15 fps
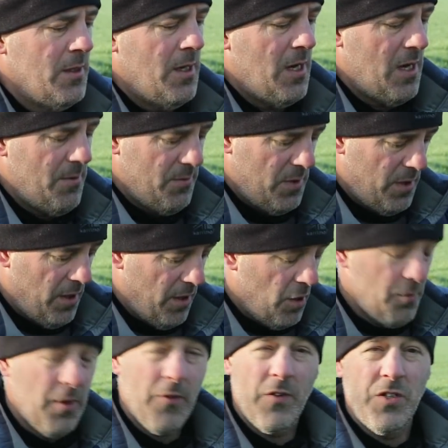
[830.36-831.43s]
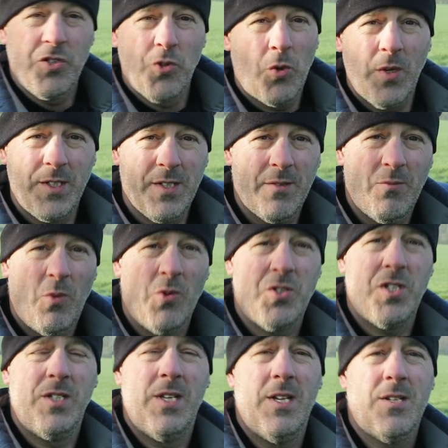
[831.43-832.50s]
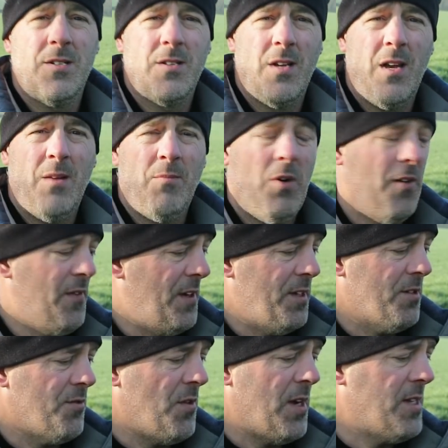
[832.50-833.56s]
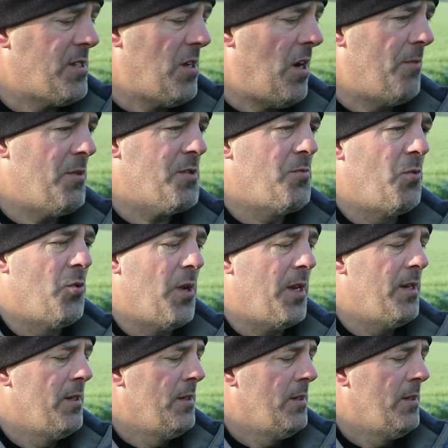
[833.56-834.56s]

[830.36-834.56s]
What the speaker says: I hope you've enjoyed watching this. I've had a great time this morning.